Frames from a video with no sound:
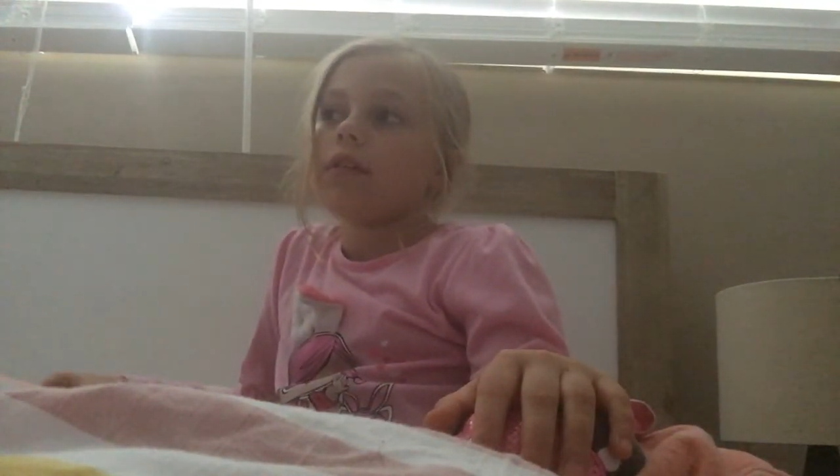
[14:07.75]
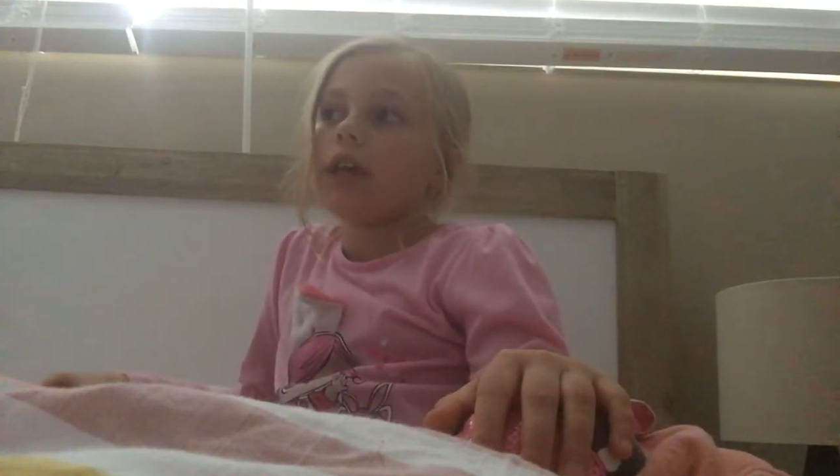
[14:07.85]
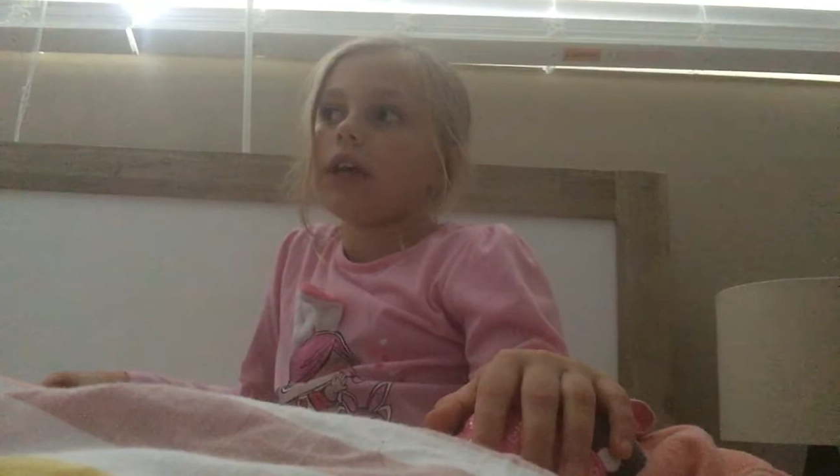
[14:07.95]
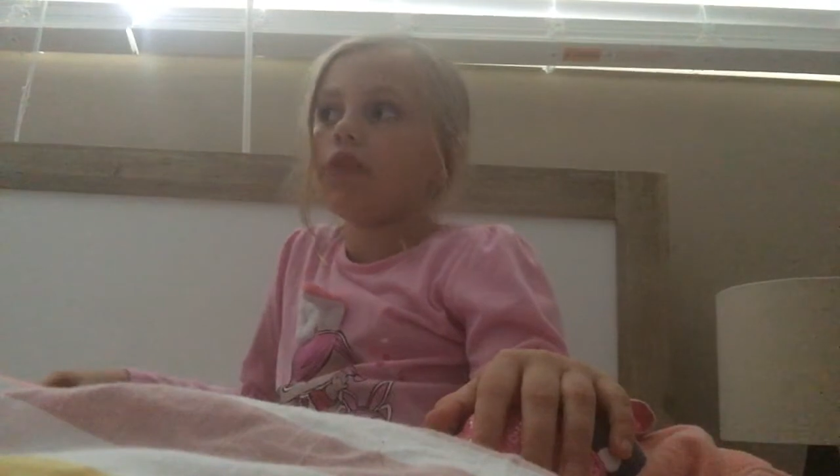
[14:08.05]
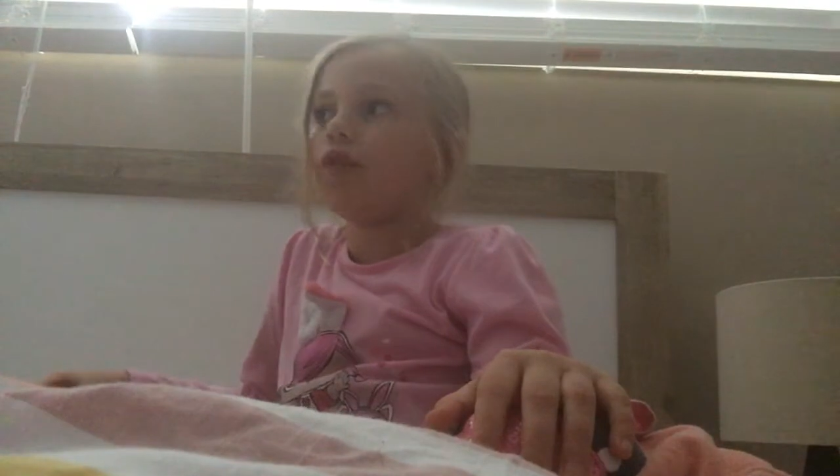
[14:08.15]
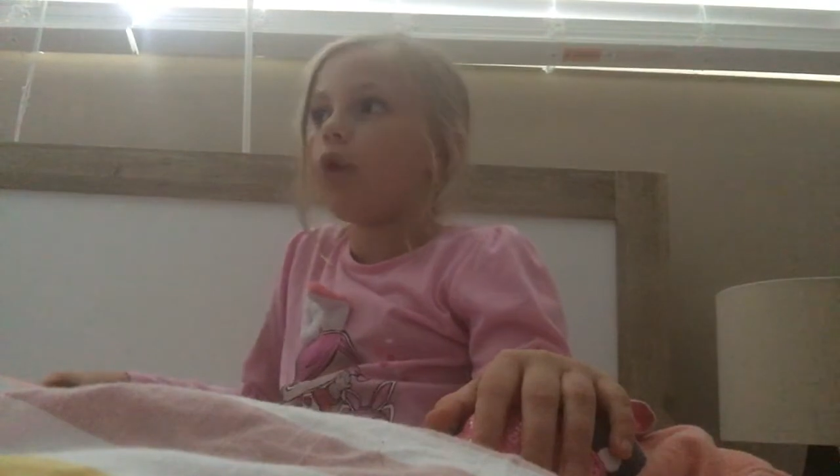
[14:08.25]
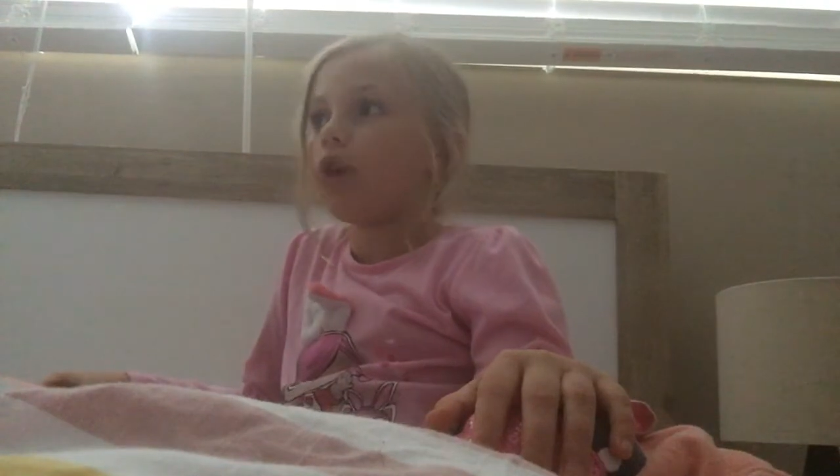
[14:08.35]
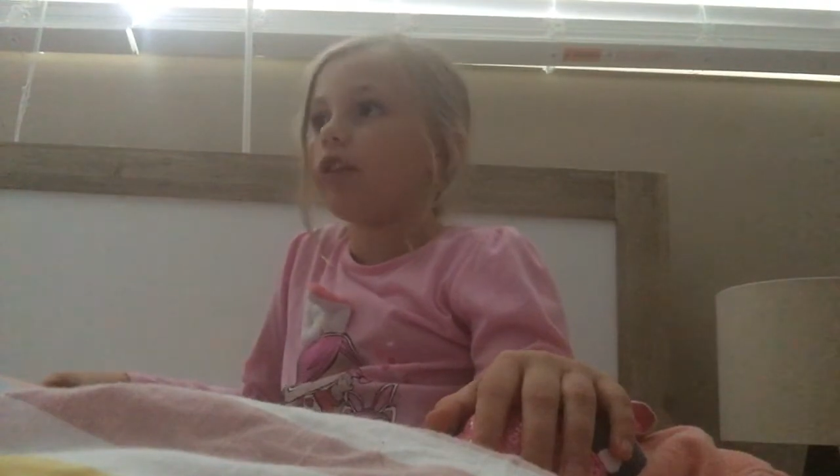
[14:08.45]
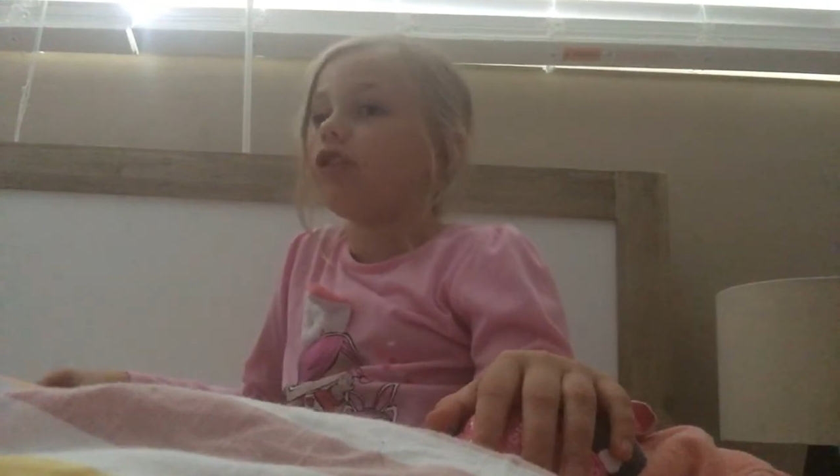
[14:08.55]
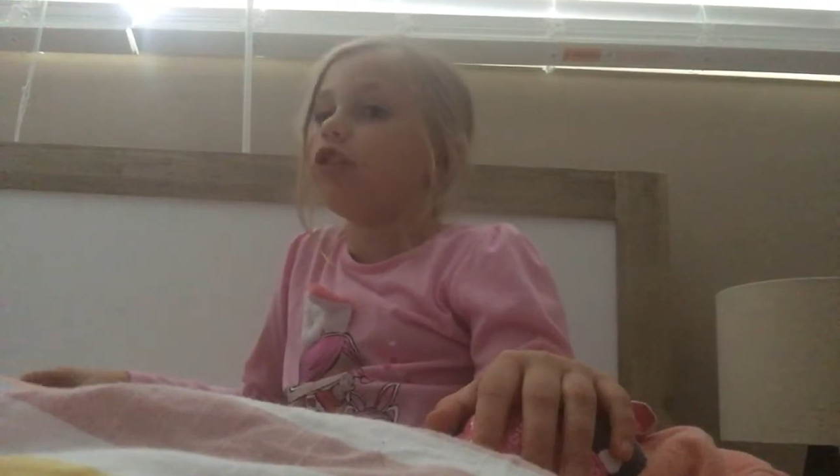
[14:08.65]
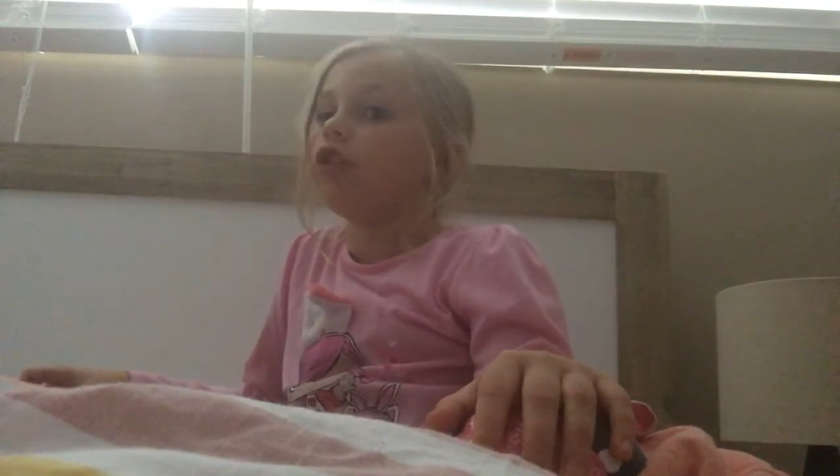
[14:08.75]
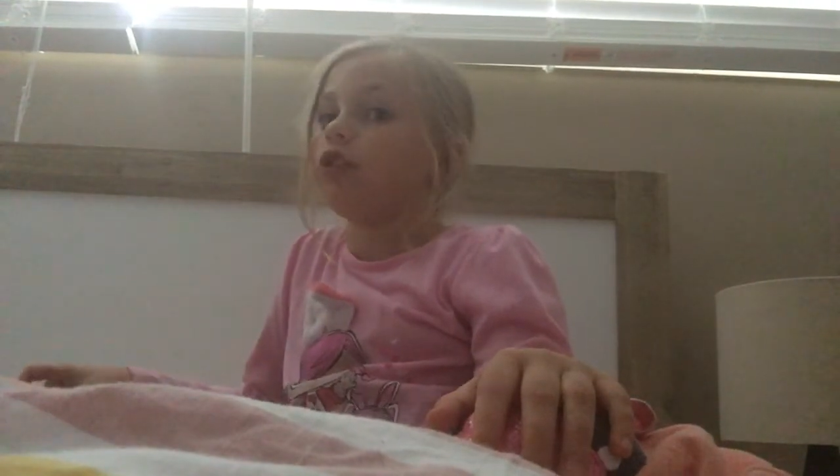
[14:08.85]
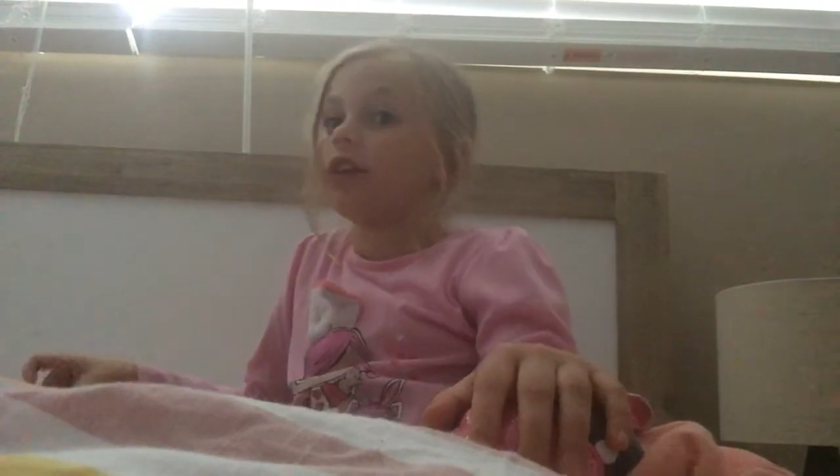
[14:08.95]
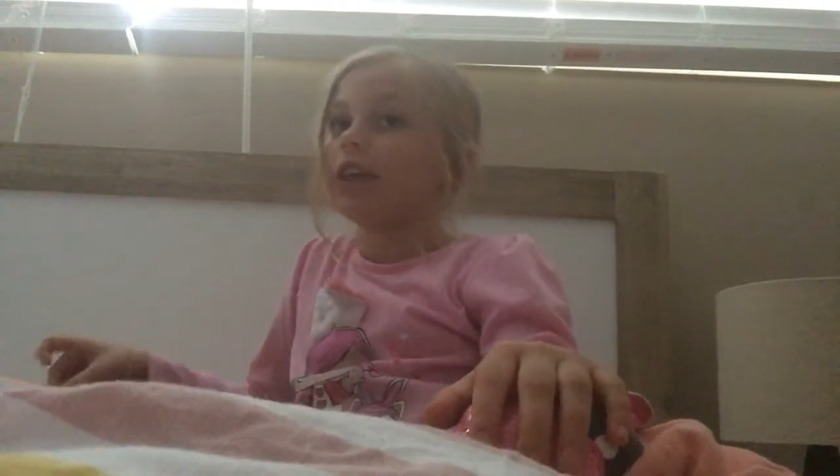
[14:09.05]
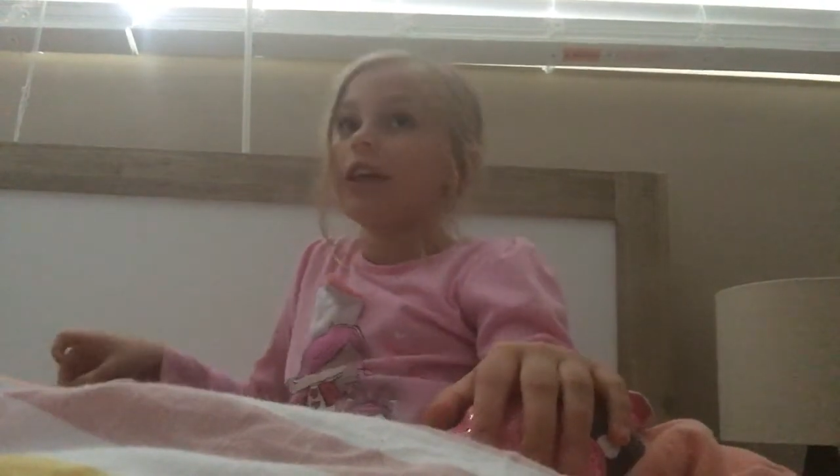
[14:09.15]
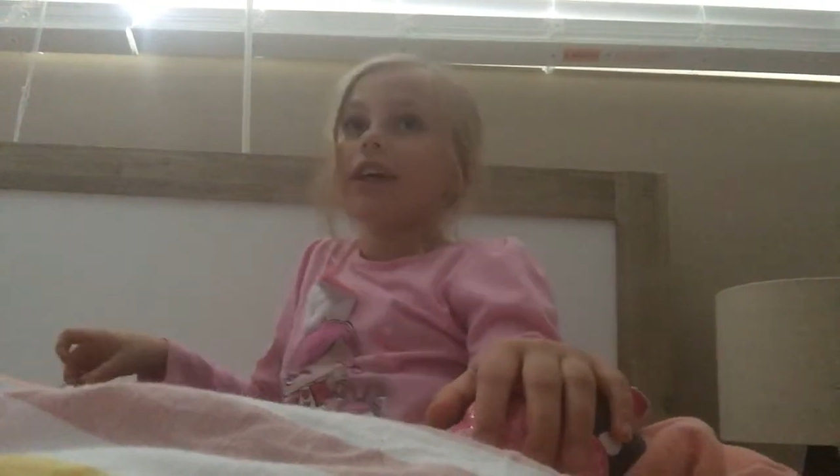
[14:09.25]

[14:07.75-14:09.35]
like a fortune.